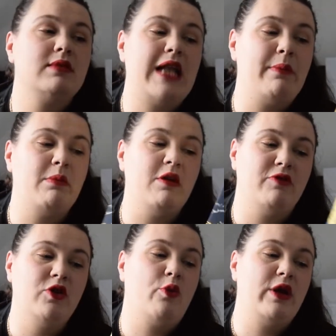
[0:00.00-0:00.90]
slamming me
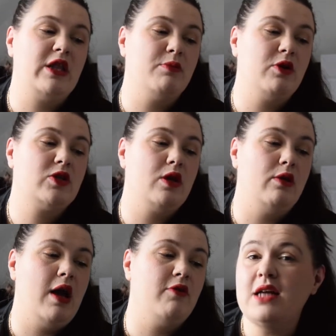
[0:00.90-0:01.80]
for not reading the books that you love.